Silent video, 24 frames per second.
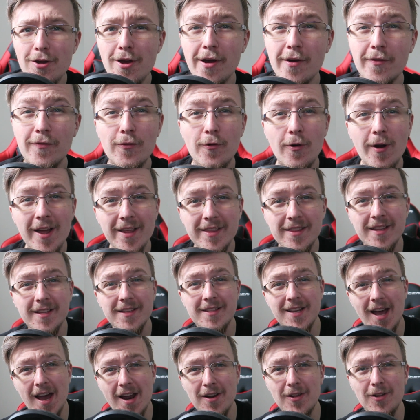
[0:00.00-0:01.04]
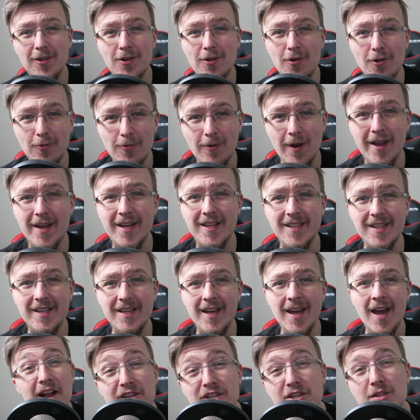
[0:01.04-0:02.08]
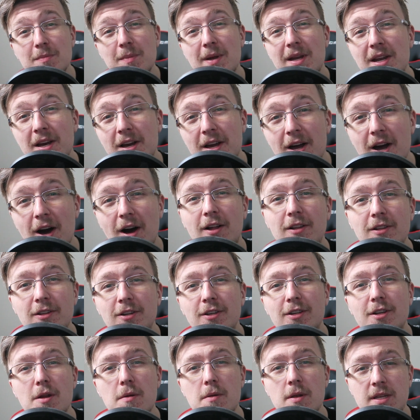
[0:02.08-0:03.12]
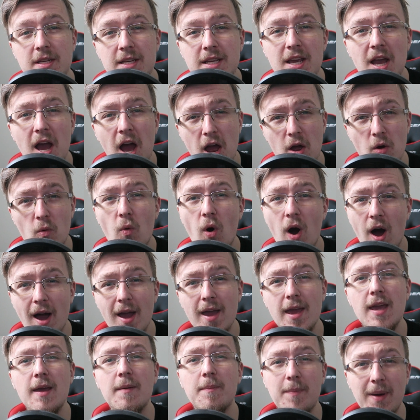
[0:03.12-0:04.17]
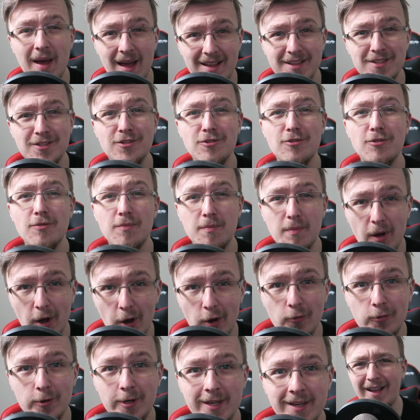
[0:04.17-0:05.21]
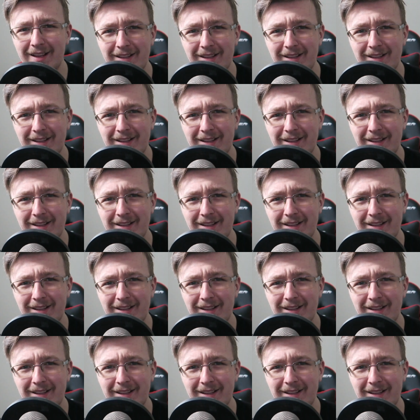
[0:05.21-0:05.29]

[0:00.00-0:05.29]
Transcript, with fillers: you have read the title correctly. I just made a colored DIY pass-through mode.